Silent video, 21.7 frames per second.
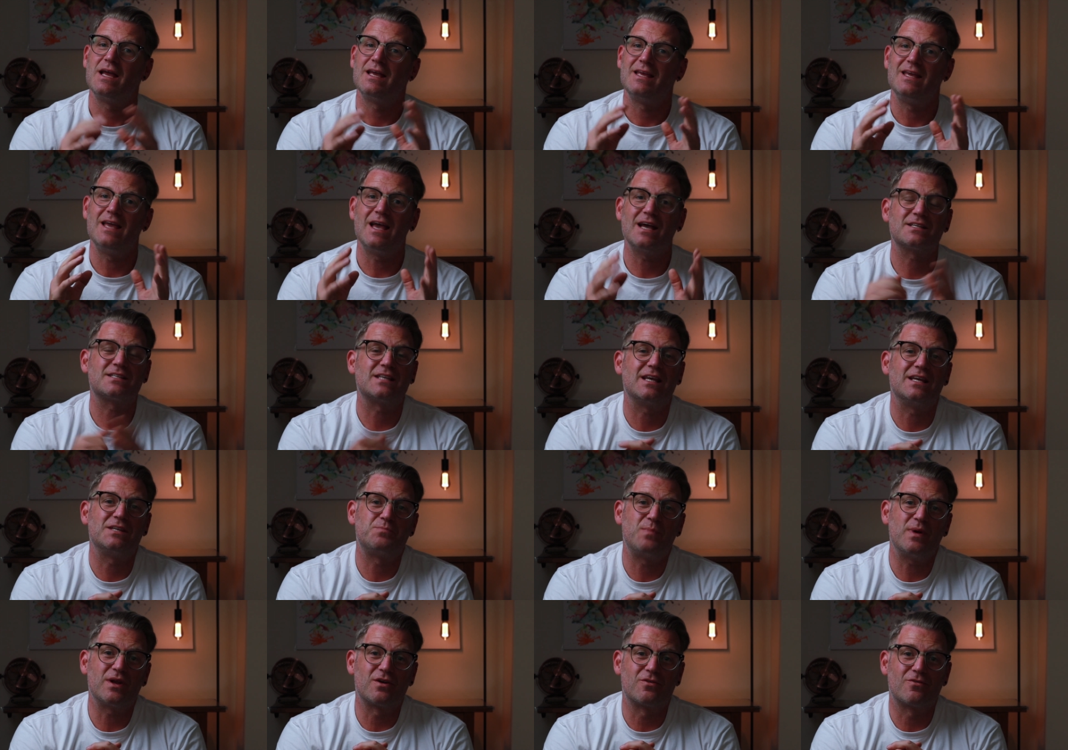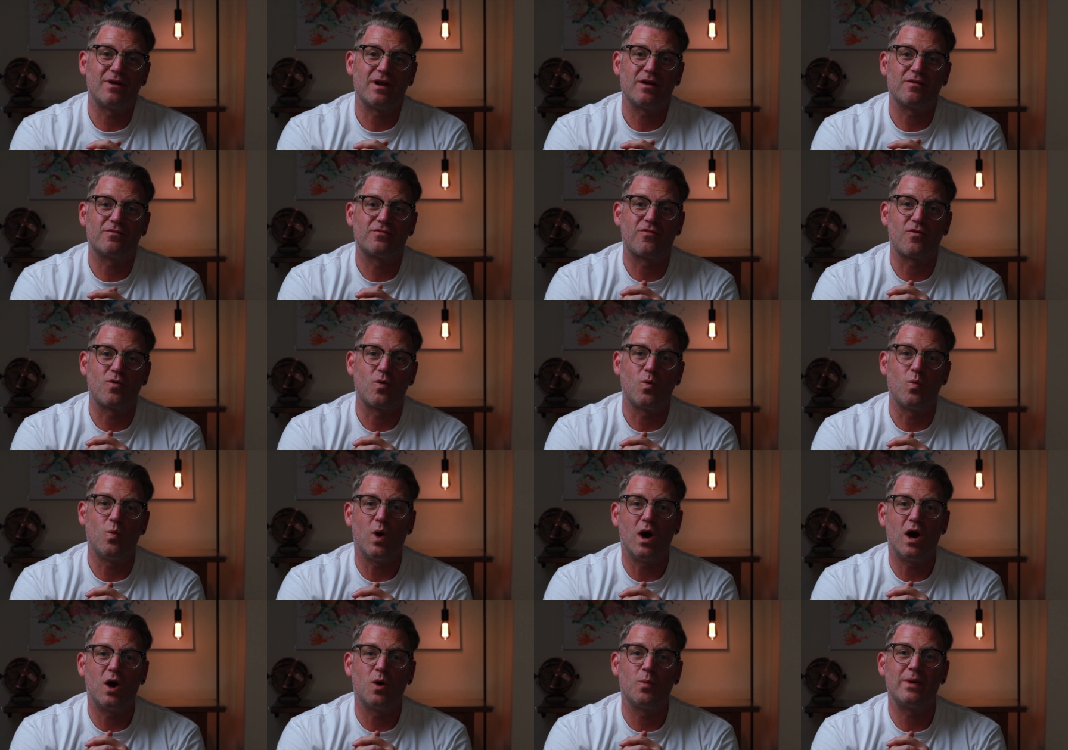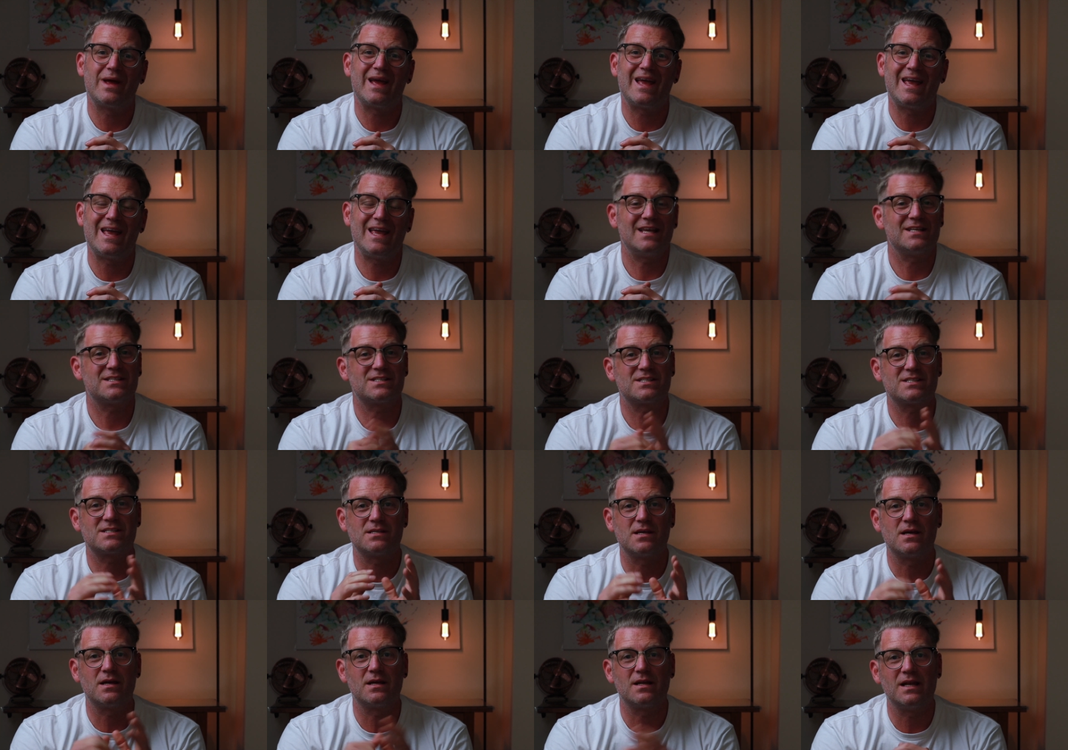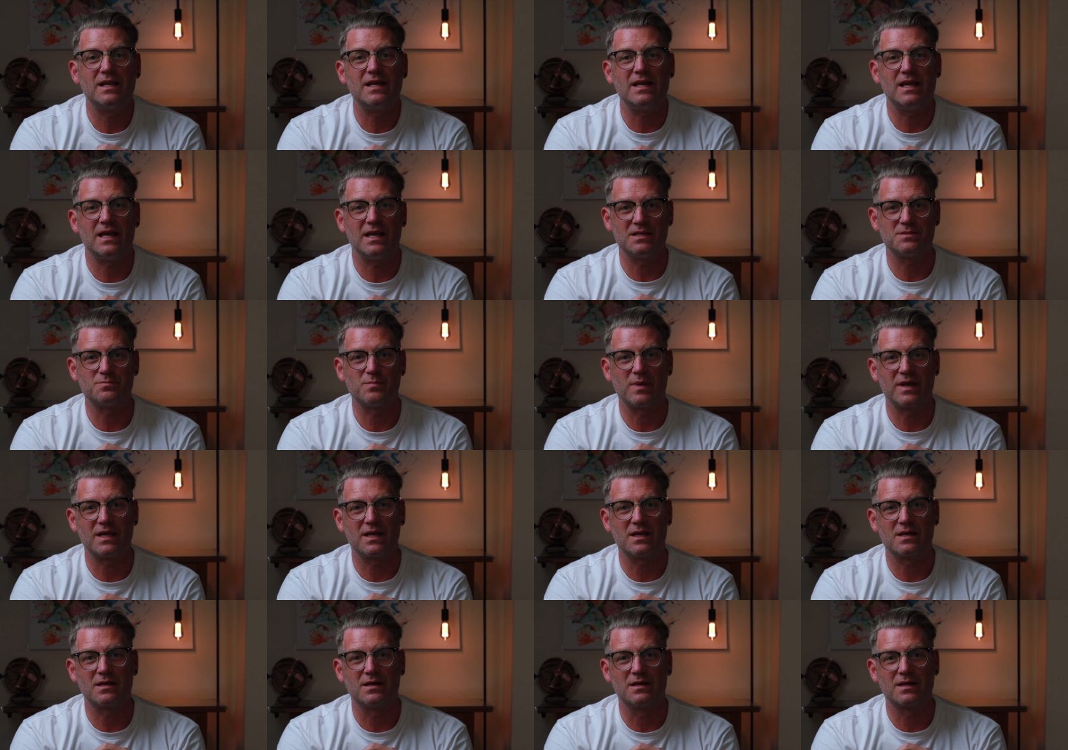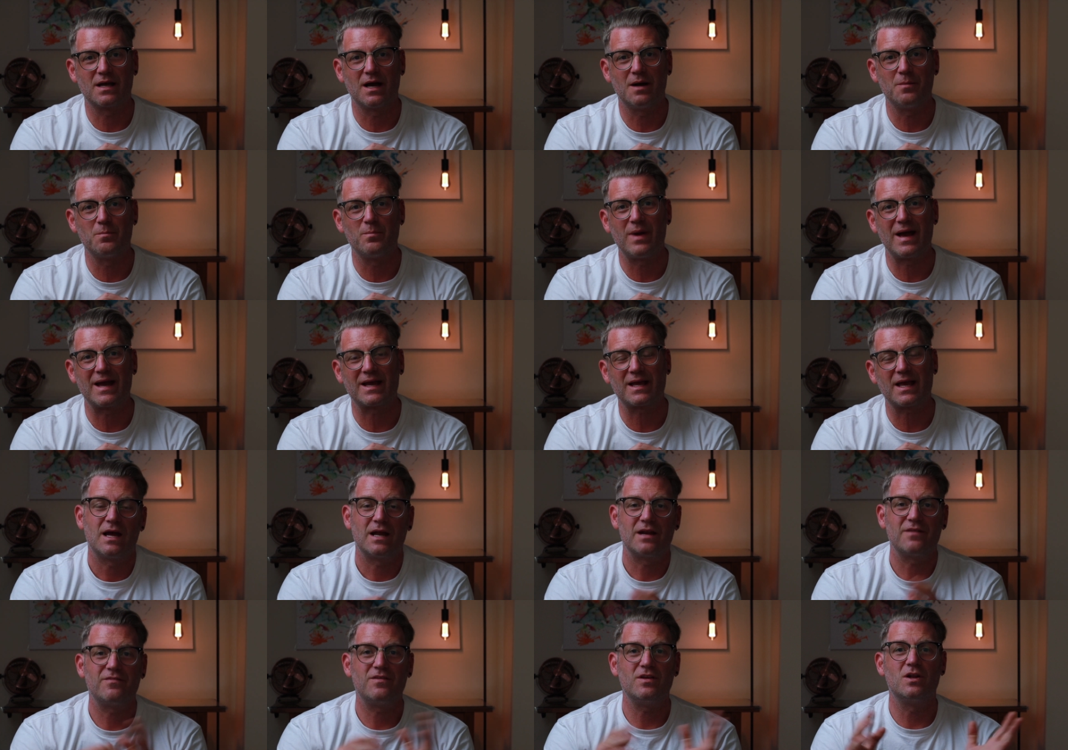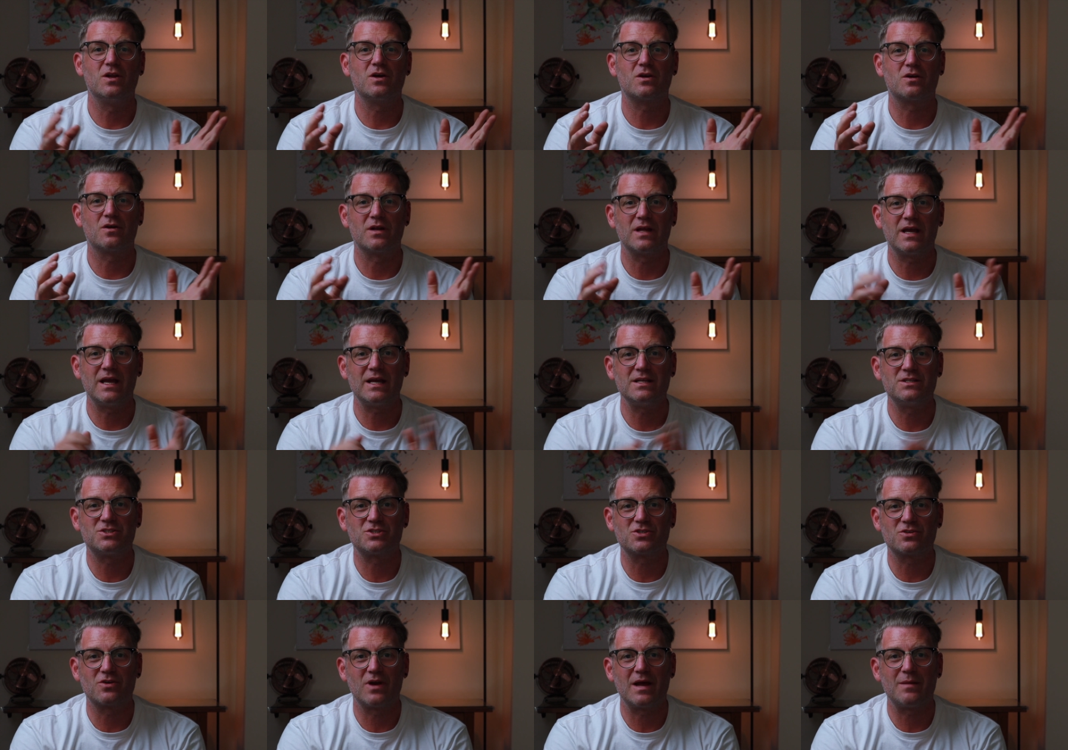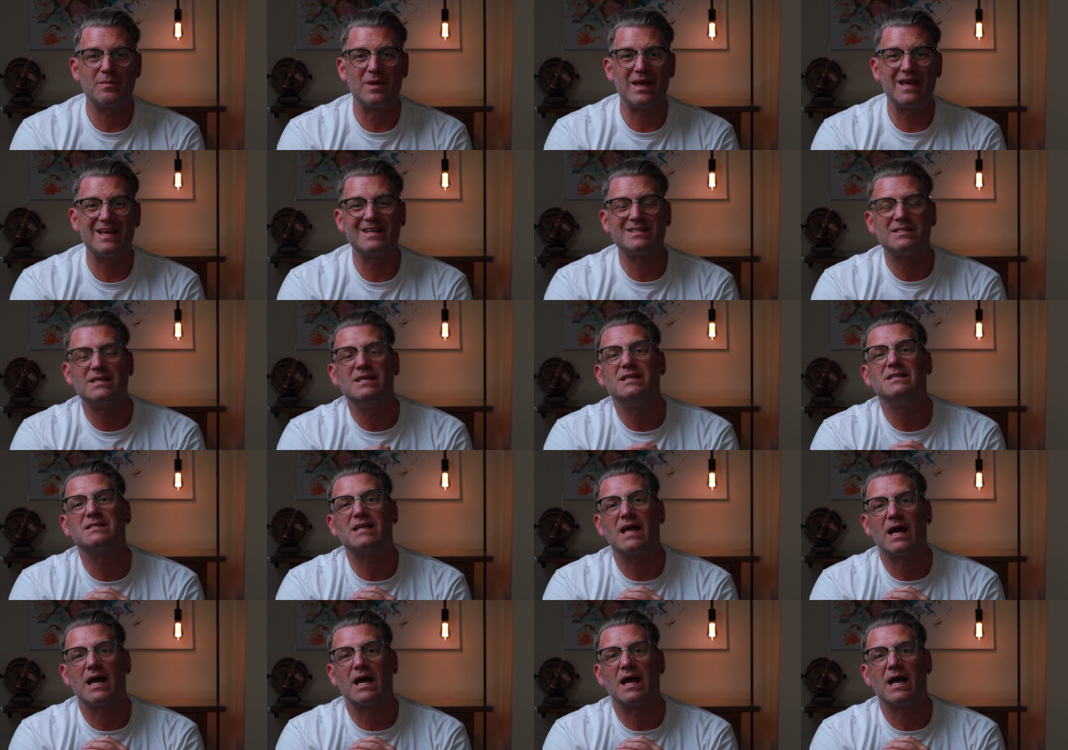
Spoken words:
Yes, it's been around for a while, but it certainly is making a comeback. And if you look on Instagram, it is